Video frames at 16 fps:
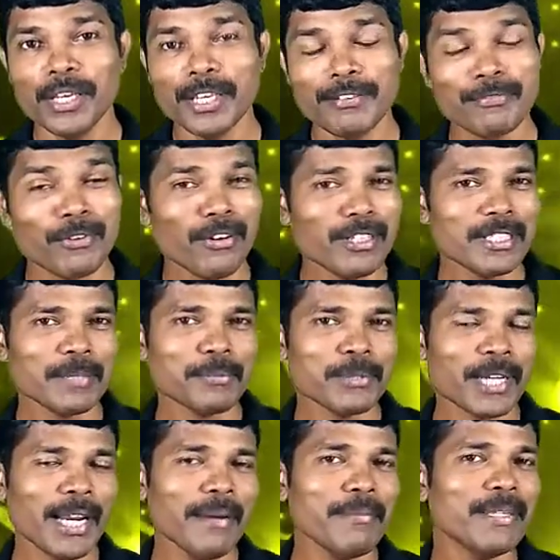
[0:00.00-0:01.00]
If not
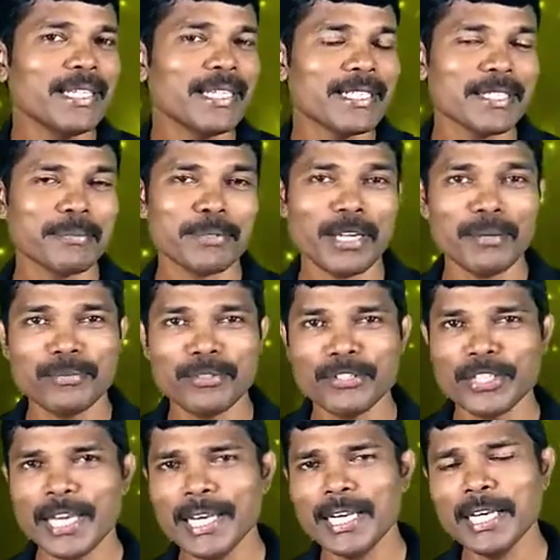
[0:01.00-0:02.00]
subscribed, then subscribe this
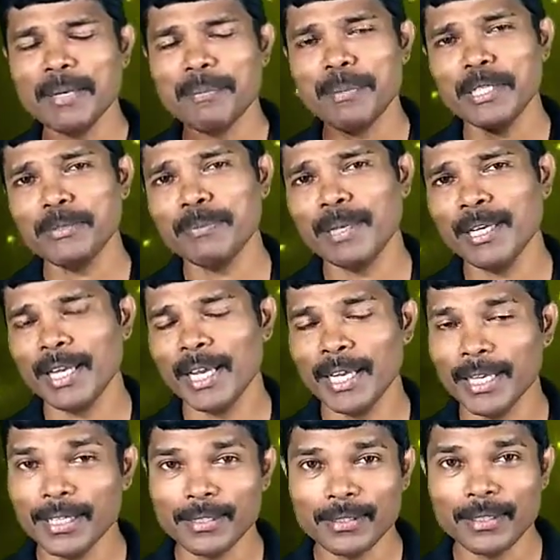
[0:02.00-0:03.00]
channel and press bell
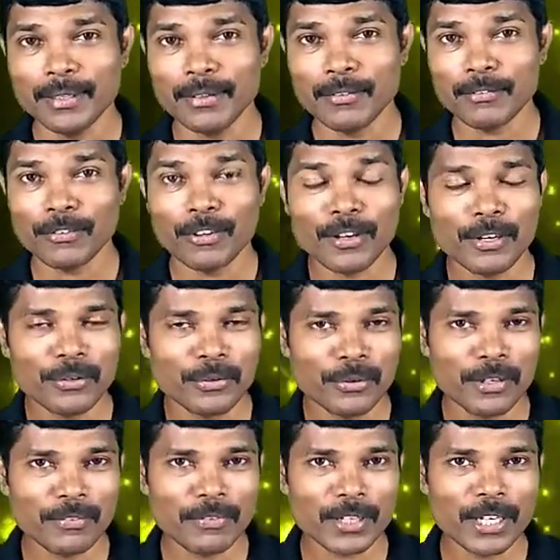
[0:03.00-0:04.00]
icon for
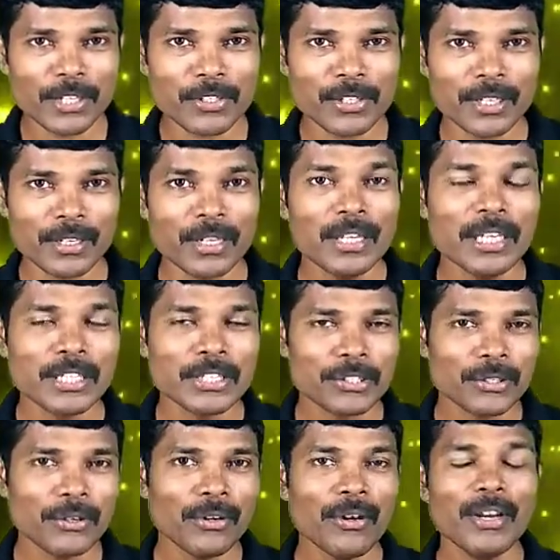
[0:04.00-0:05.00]
notification.
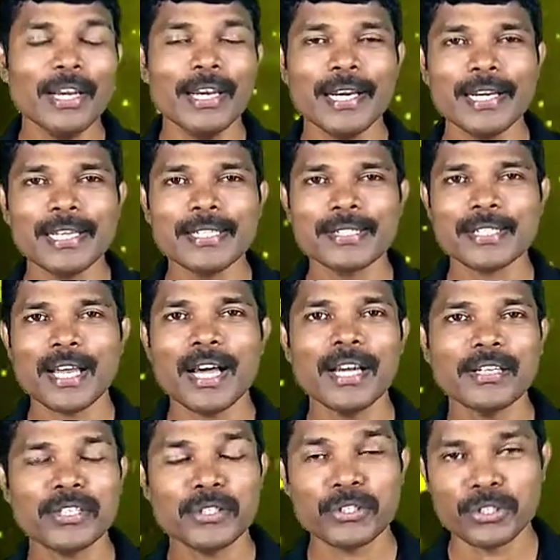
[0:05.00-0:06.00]
So let us
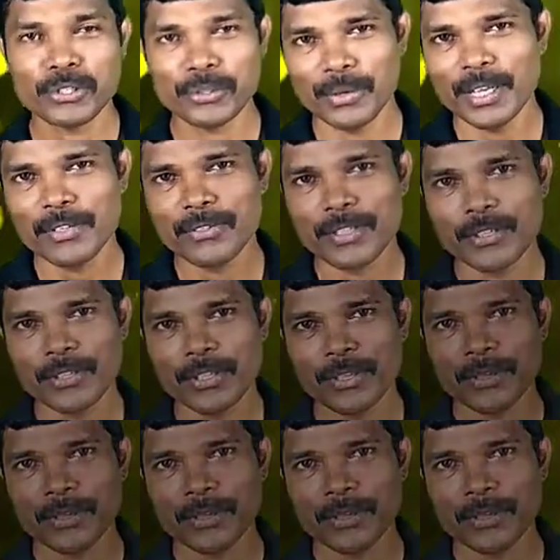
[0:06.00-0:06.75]
start today's session.